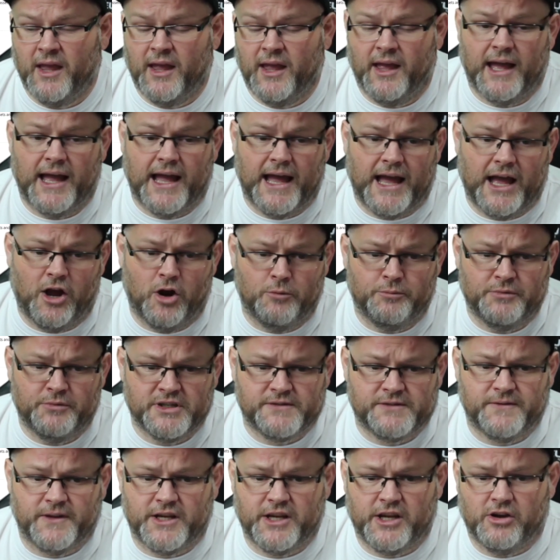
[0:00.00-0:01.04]
I hope this
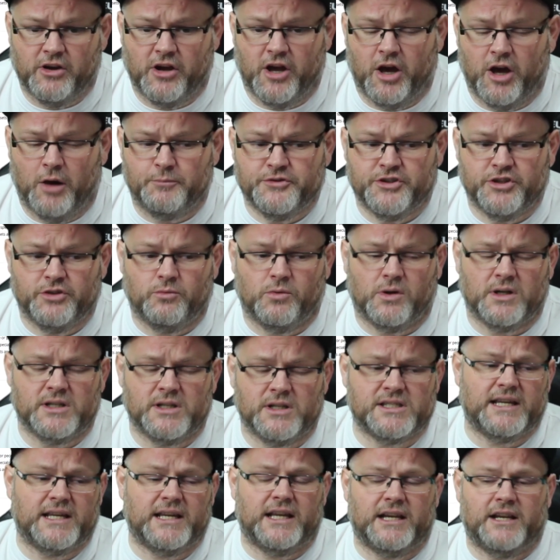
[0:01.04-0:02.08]
video helped you. Once
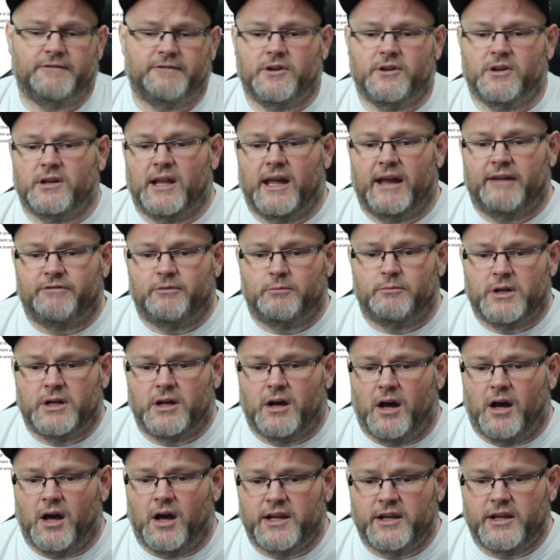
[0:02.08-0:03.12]
again, if you'd like for me to
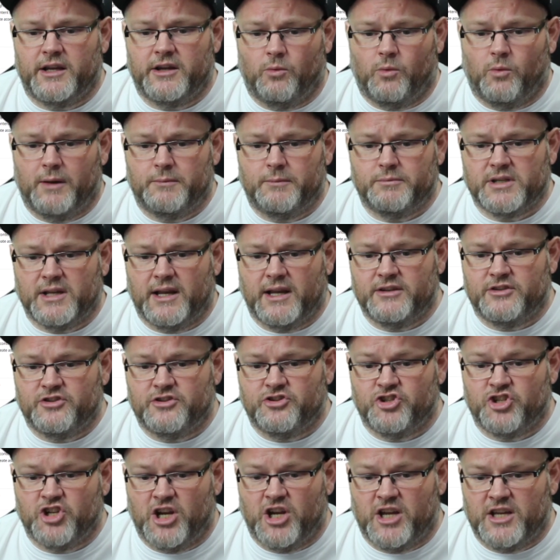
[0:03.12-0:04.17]
audit your website,
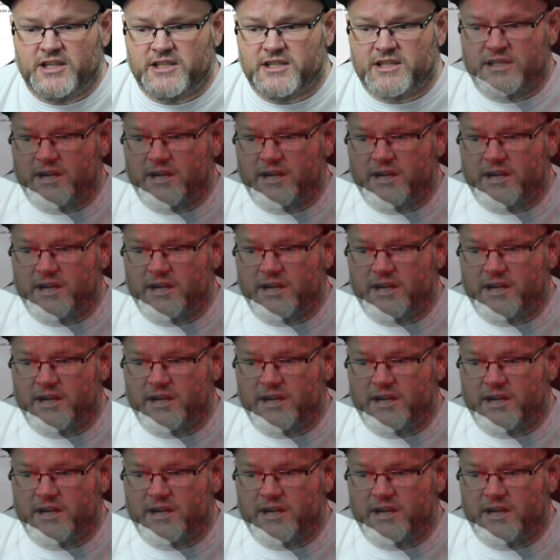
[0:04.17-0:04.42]
just